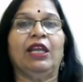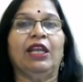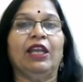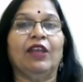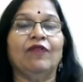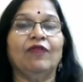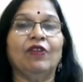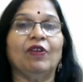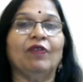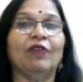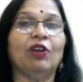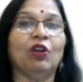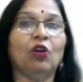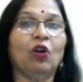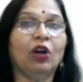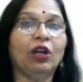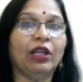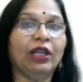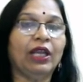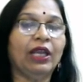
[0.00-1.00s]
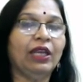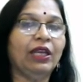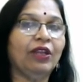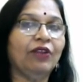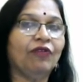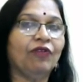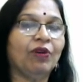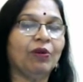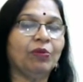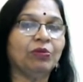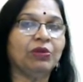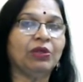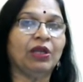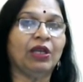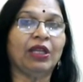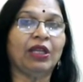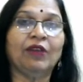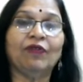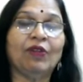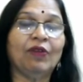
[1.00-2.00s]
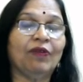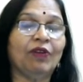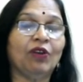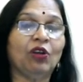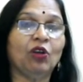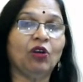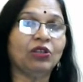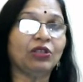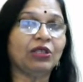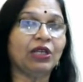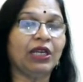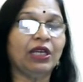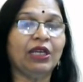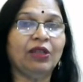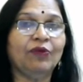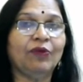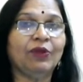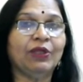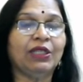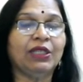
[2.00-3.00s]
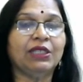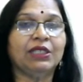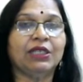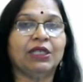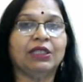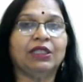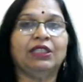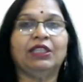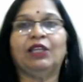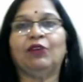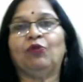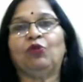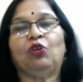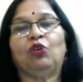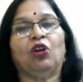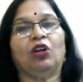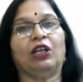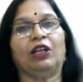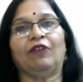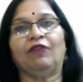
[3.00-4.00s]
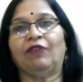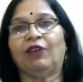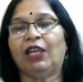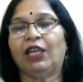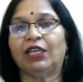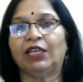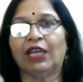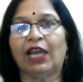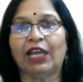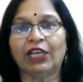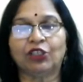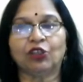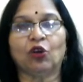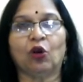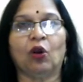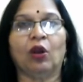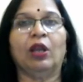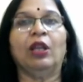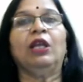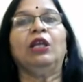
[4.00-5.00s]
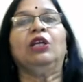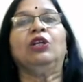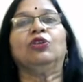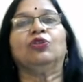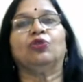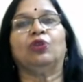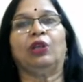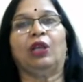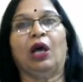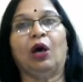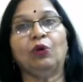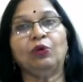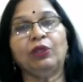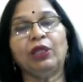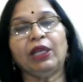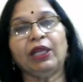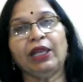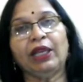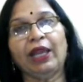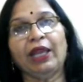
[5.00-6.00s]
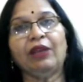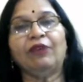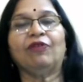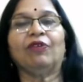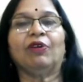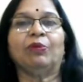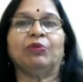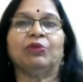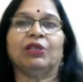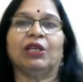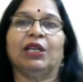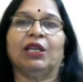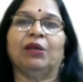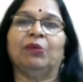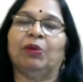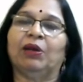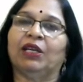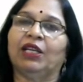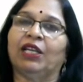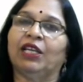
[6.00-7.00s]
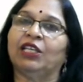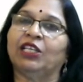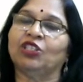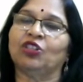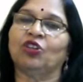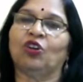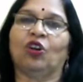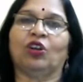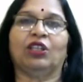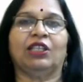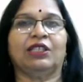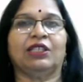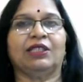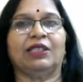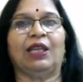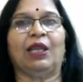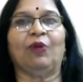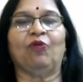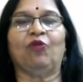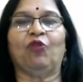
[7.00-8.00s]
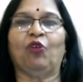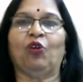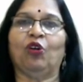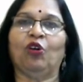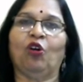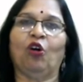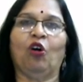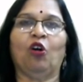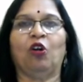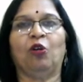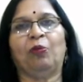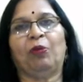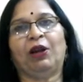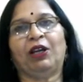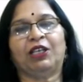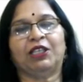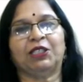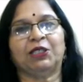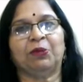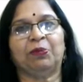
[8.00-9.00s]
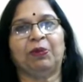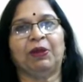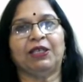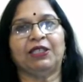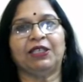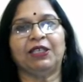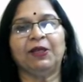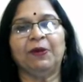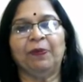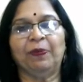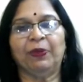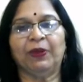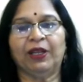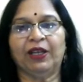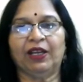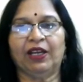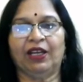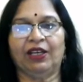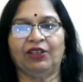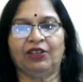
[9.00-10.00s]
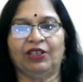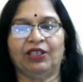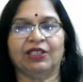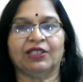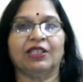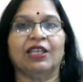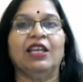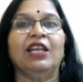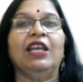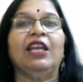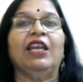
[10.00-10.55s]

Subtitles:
If they were not gaining from, if they were not trading with each other, they would not have gained at all. So now they gain from trade, but it is not the same for all participating countries.